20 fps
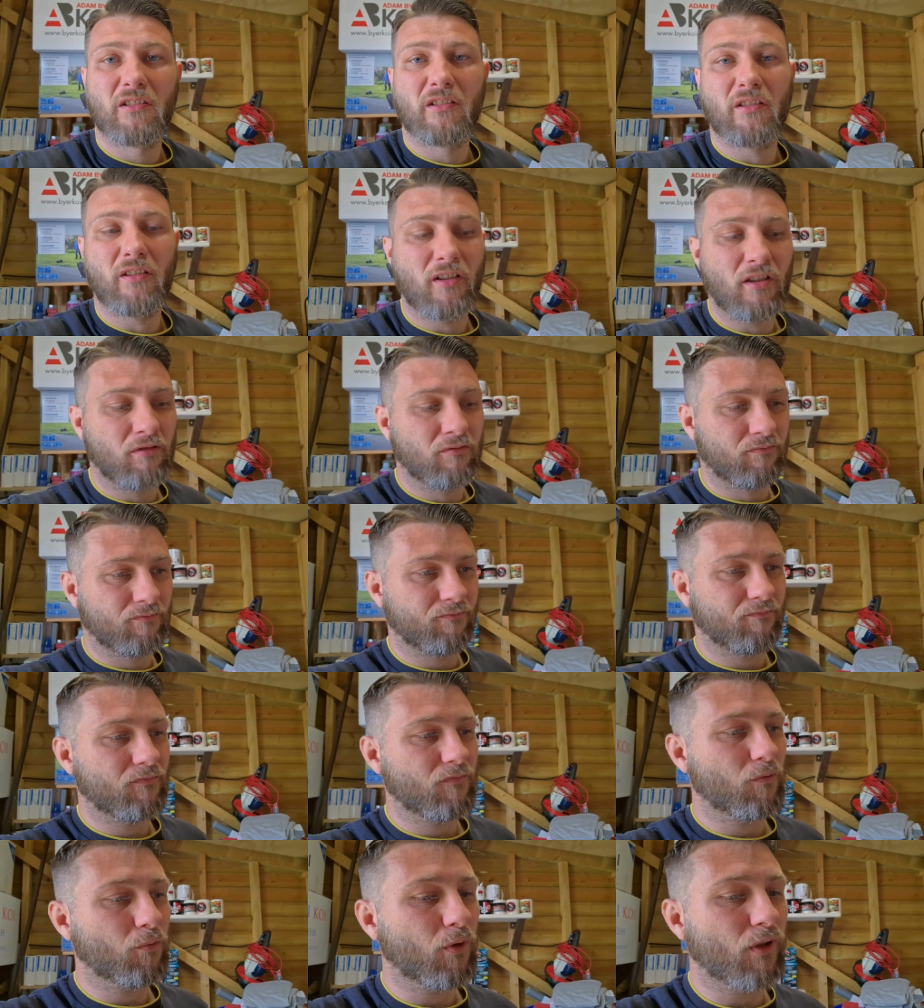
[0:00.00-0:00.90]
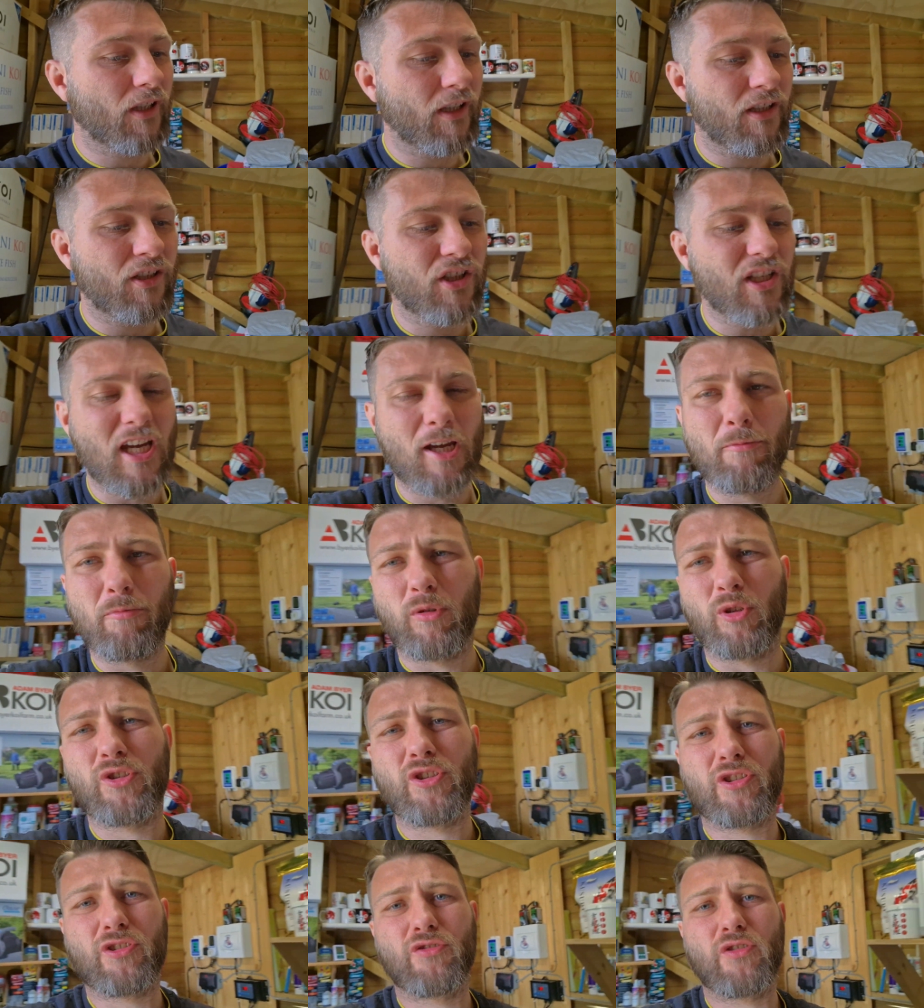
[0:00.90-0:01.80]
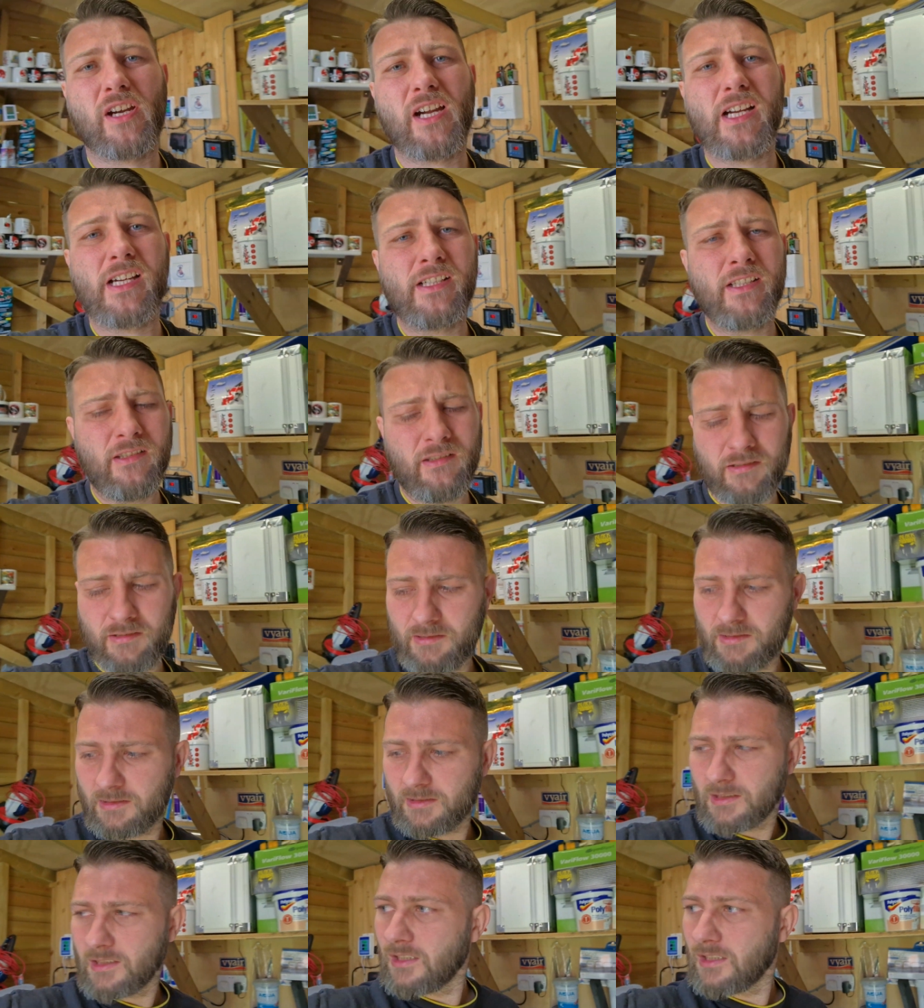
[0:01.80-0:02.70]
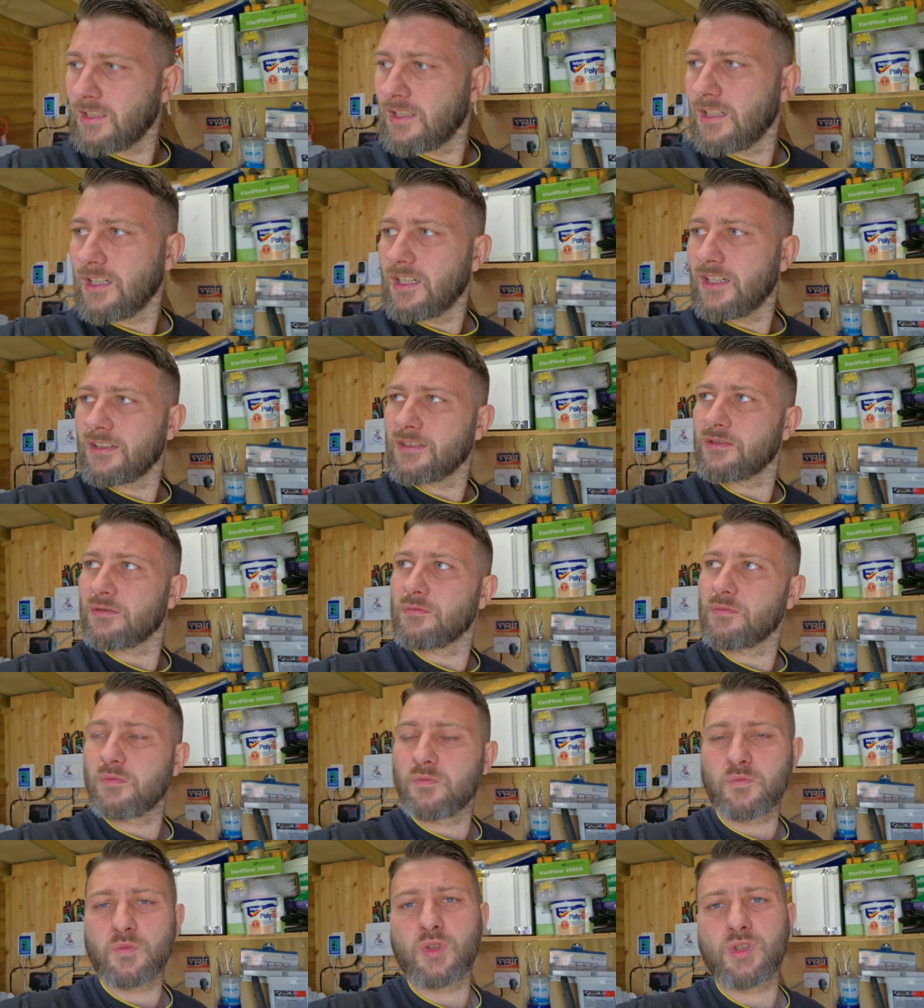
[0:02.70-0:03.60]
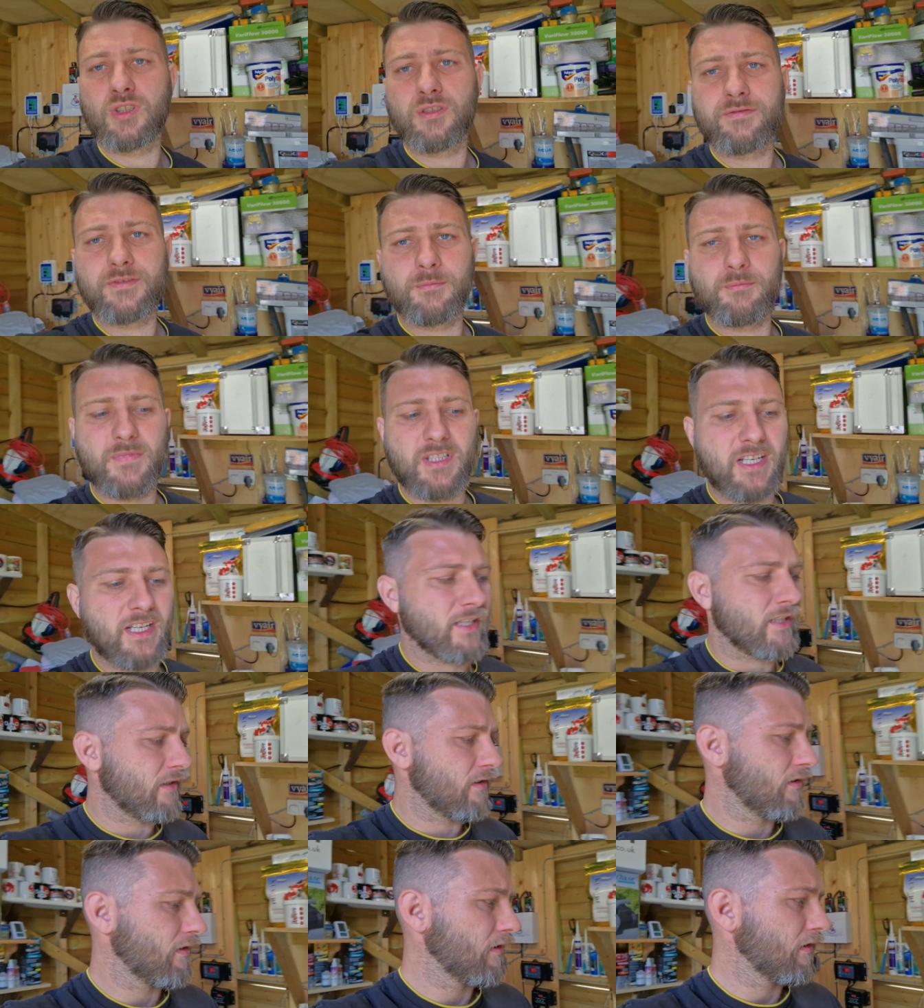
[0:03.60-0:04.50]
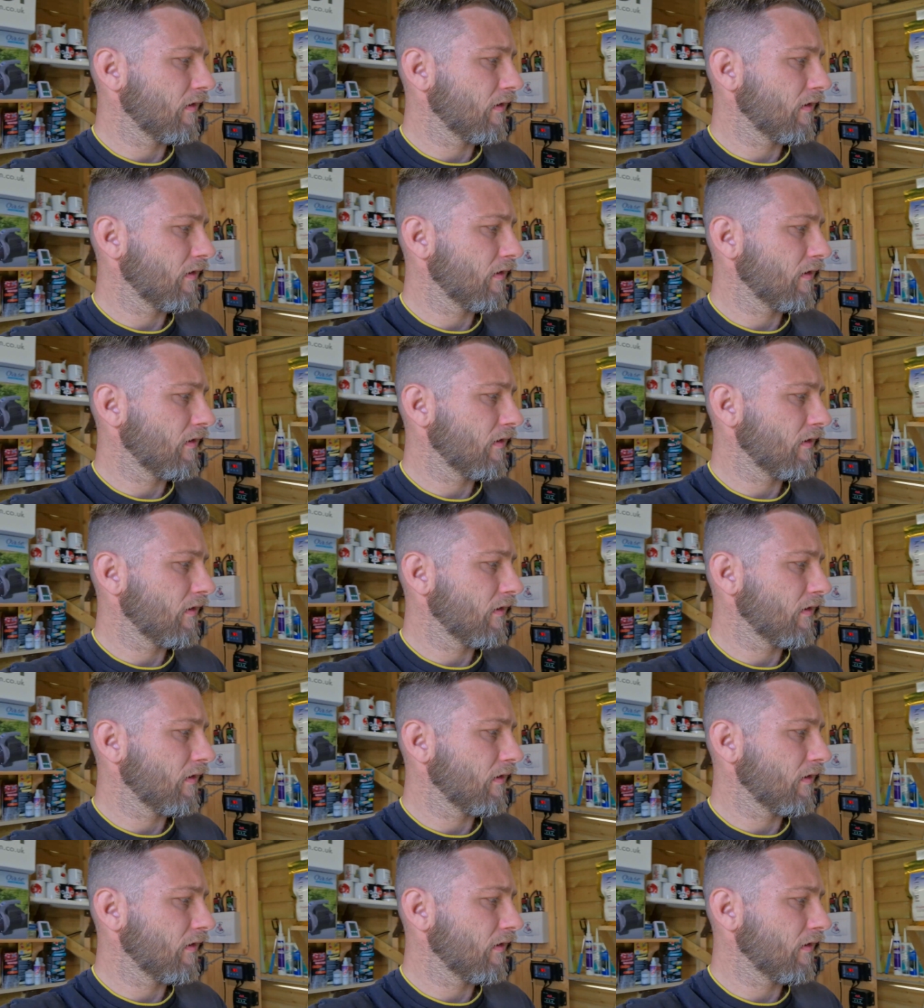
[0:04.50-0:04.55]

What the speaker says: I don't know. We'll give this K Plus a try, and we'll go from there.